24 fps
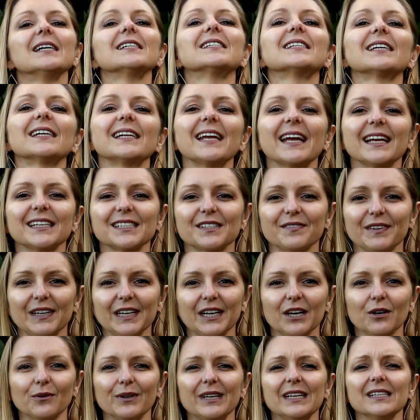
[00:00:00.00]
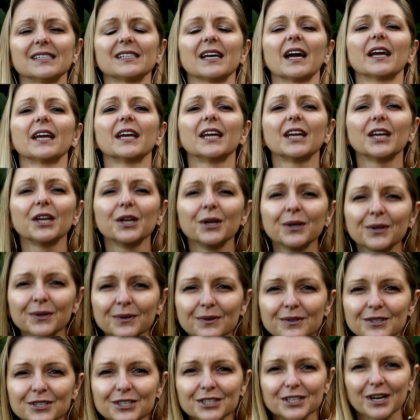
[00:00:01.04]
Today's video is a
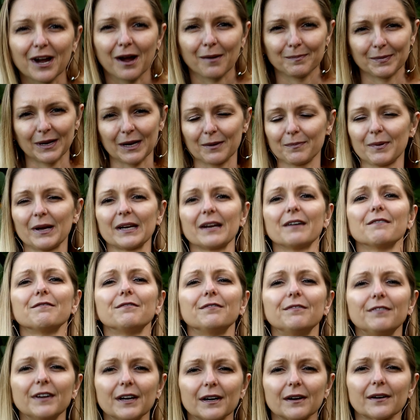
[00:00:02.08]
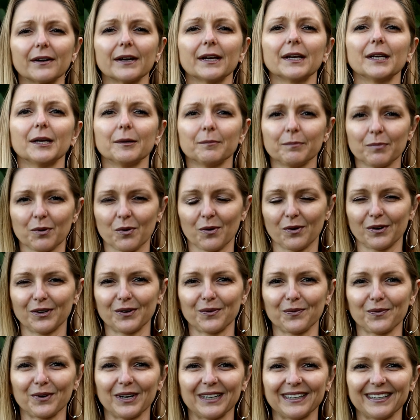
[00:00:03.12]
huge topic, but a very
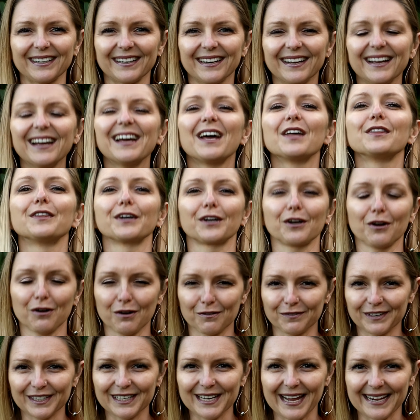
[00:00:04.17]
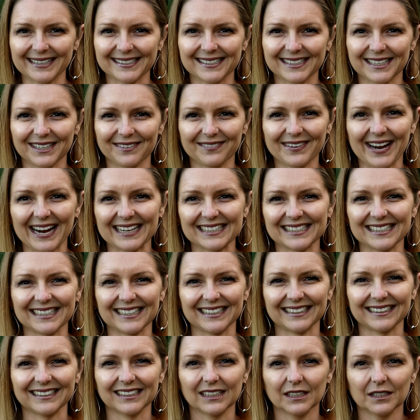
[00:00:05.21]
important one, the COVID-19
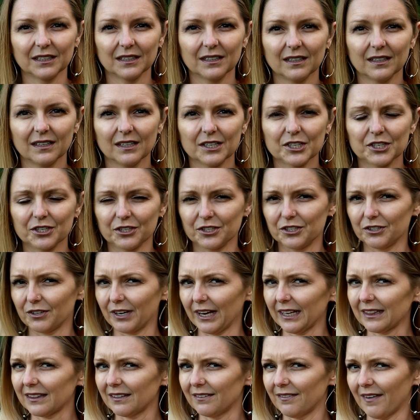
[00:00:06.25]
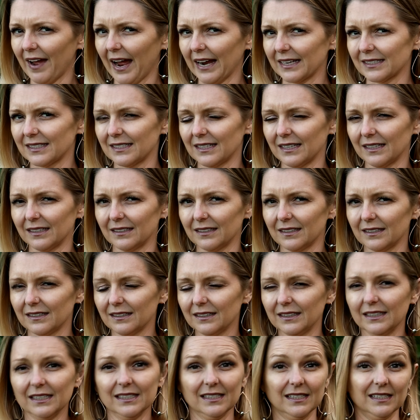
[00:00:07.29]
vaccine. Should you get the vaccine?
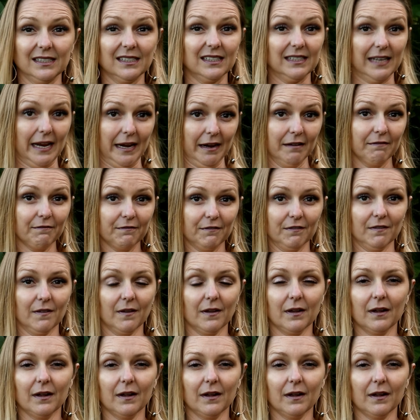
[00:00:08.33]
Is it safe?